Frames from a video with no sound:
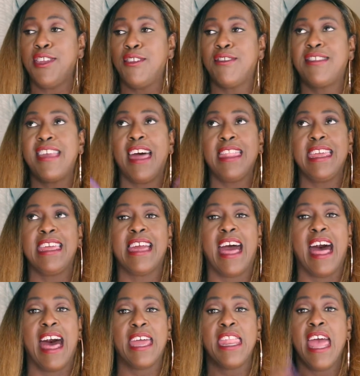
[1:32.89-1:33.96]
you're telling
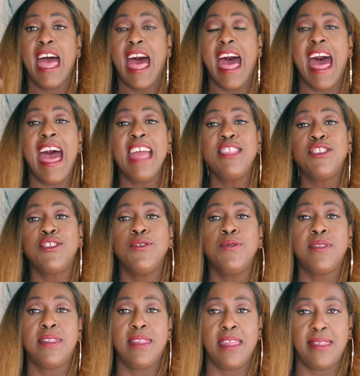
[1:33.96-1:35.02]
God, I
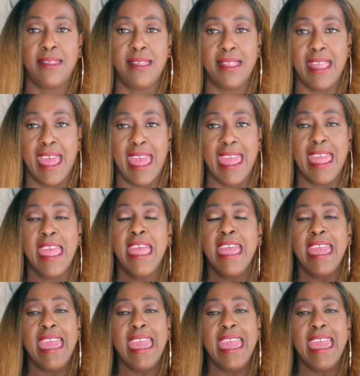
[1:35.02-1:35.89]
choose this today.